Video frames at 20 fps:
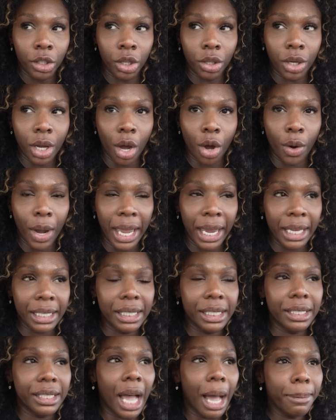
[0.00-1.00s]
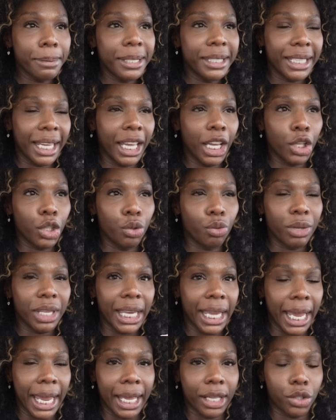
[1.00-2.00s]
And stop saying you
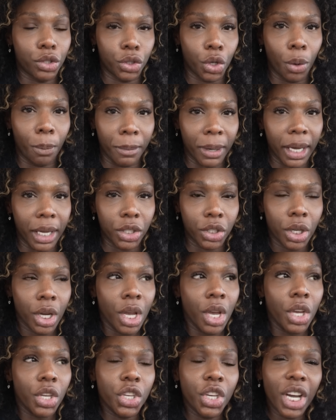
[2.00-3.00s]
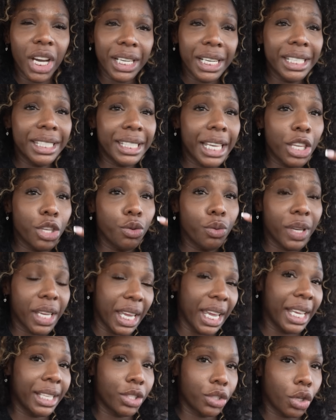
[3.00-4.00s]
can't so much. You're going to say you
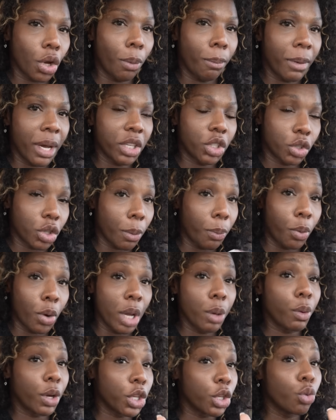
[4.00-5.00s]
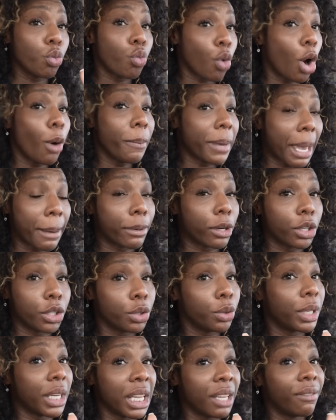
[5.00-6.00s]
can't so much to the point where you won't be able to
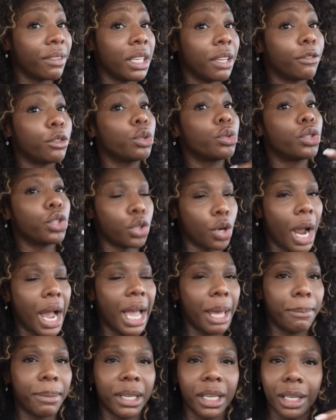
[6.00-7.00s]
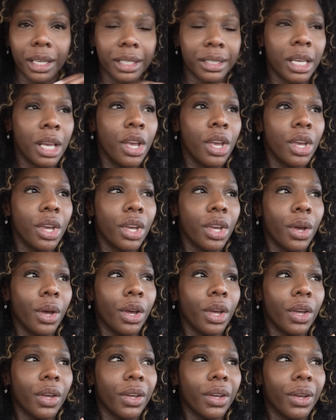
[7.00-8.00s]
do it even if you try, because
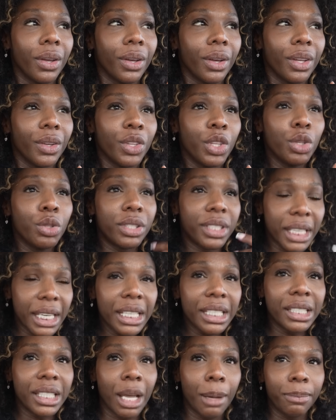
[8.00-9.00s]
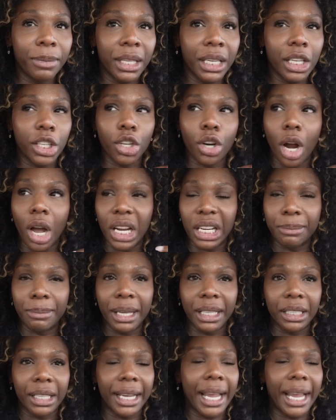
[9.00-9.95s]
you see something and you're automatically